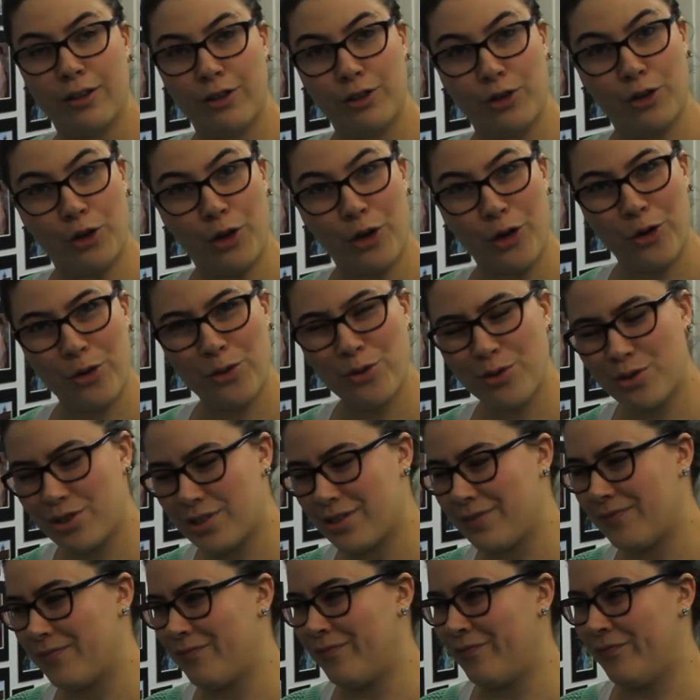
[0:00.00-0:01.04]

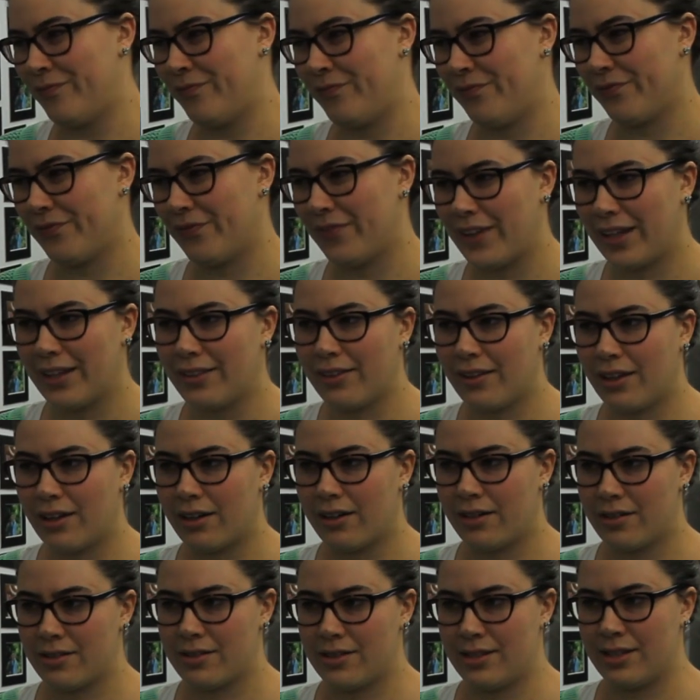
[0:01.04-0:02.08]
doughs. Then
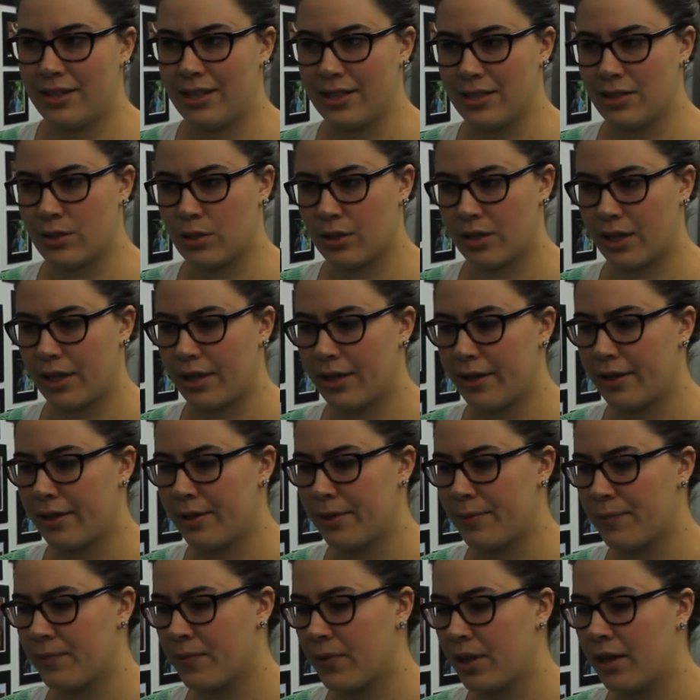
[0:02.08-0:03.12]
there is this,
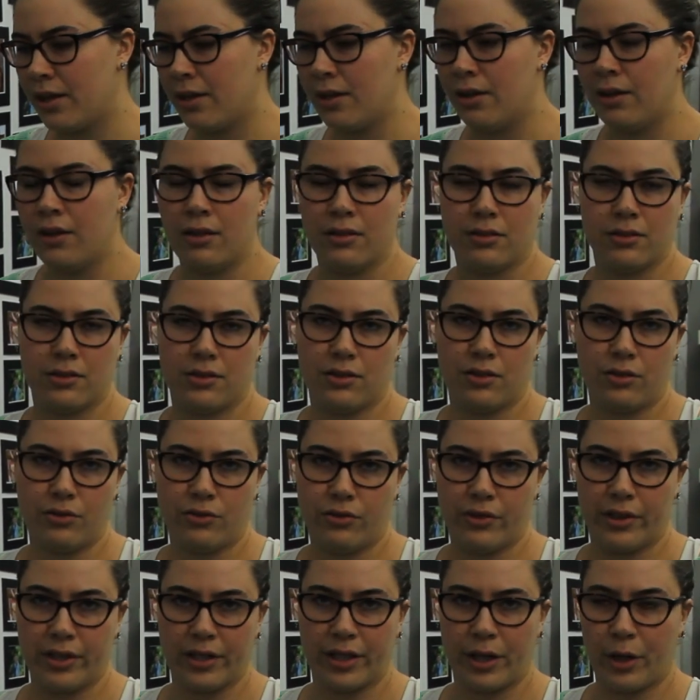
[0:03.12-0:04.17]
it's
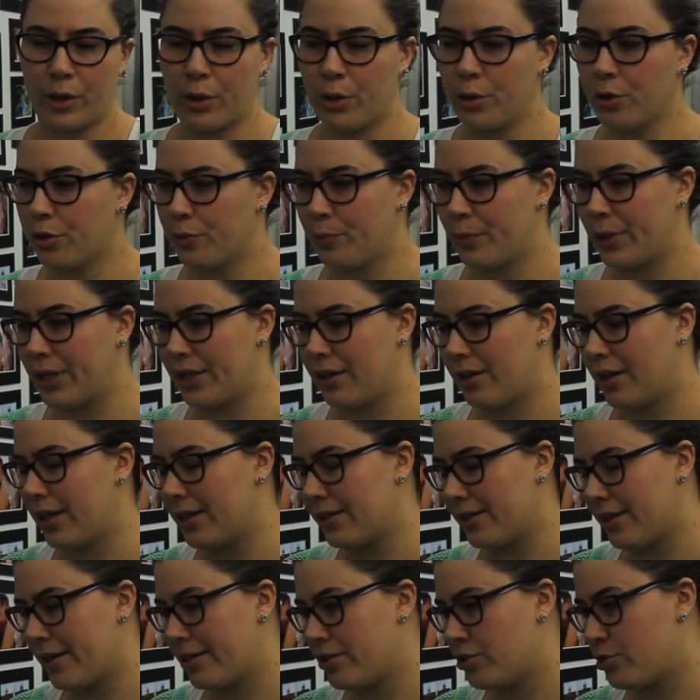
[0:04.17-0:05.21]
not really a hook but
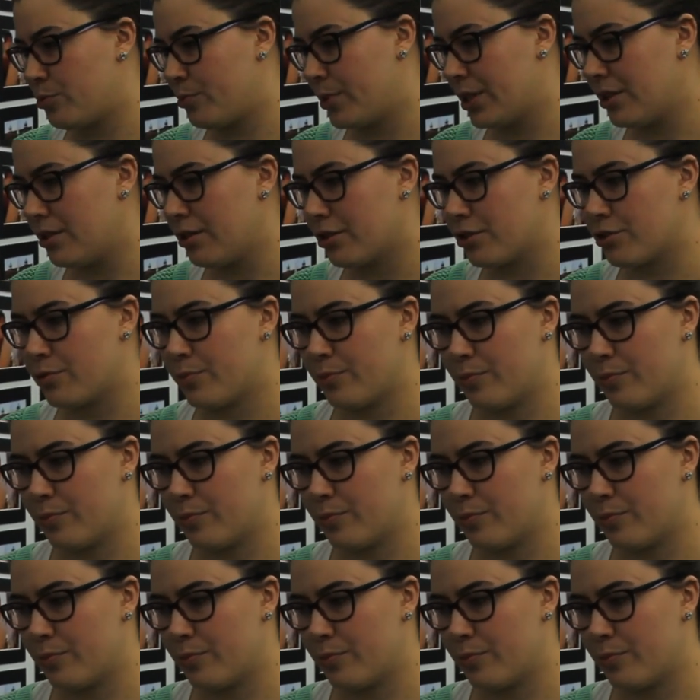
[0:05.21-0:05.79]
attachment, a